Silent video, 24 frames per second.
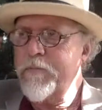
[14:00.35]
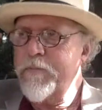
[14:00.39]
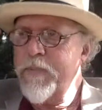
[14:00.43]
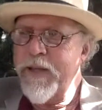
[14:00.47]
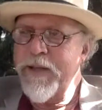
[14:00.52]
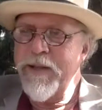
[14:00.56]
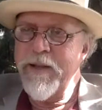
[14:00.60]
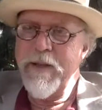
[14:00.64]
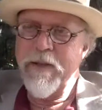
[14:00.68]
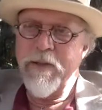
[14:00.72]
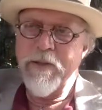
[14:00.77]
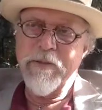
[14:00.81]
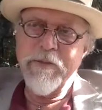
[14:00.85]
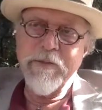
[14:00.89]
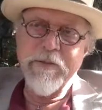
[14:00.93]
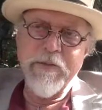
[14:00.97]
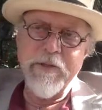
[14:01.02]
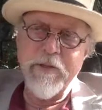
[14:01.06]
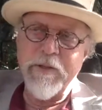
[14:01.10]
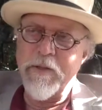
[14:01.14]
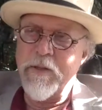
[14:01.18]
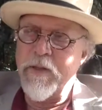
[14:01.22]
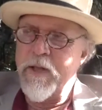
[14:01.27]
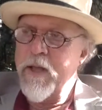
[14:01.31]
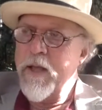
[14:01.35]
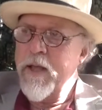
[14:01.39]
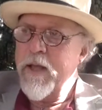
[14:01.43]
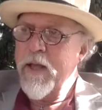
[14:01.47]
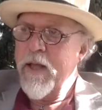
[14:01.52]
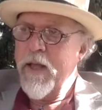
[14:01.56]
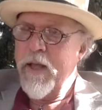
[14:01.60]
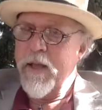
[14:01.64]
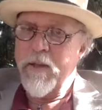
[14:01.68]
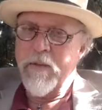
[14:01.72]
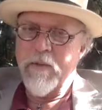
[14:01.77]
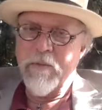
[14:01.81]
beatings, and
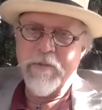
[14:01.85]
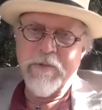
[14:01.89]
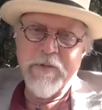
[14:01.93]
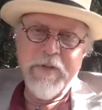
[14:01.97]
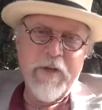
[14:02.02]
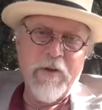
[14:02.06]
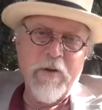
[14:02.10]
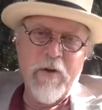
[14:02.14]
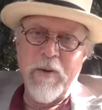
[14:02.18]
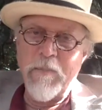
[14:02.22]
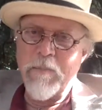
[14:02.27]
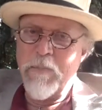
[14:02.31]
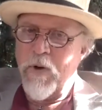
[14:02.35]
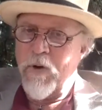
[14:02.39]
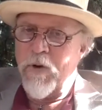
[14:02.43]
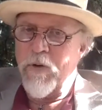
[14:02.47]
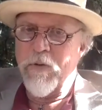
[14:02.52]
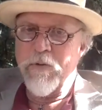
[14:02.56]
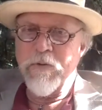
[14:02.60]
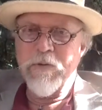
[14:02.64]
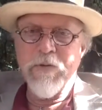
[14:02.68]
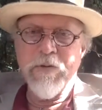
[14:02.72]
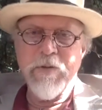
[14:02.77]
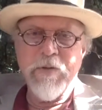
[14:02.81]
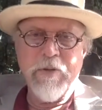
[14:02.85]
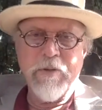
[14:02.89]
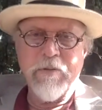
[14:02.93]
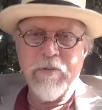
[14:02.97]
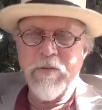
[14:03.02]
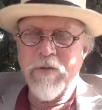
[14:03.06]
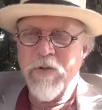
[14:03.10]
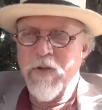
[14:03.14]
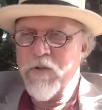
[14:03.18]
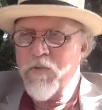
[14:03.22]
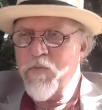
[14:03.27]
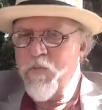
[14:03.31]
cigarette burns,
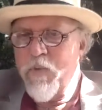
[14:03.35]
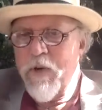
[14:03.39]
and just